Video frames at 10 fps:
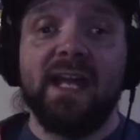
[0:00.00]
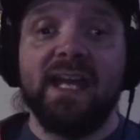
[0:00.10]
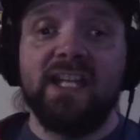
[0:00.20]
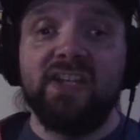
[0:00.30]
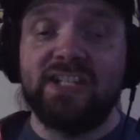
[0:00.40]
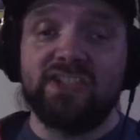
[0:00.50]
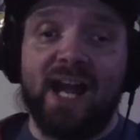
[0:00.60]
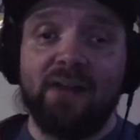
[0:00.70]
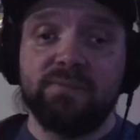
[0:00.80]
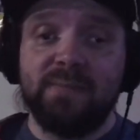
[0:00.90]
You can get your
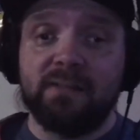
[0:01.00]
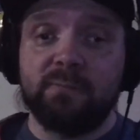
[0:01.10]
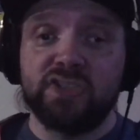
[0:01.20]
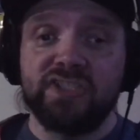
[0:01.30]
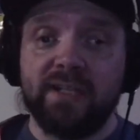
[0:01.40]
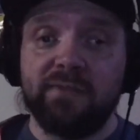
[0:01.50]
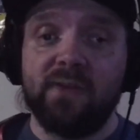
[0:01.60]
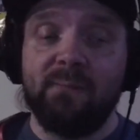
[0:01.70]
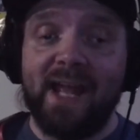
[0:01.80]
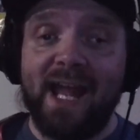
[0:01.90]
Irish Bandit merchandise
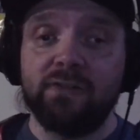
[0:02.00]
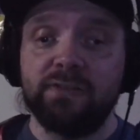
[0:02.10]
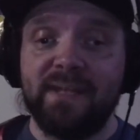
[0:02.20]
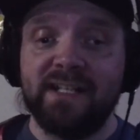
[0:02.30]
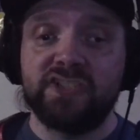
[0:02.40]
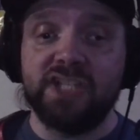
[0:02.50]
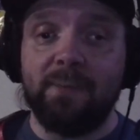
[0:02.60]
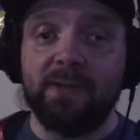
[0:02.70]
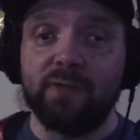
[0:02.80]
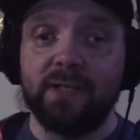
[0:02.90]
from my Irish Bandit
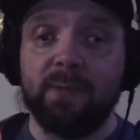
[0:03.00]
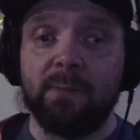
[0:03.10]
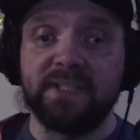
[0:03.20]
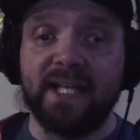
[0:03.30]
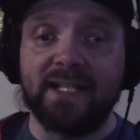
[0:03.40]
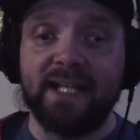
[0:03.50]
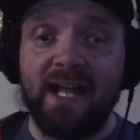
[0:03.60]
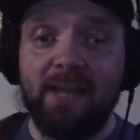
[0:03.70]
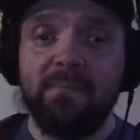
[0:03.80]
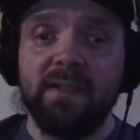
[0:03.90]
shop on
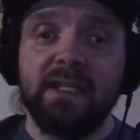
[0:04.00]
redbubble.com.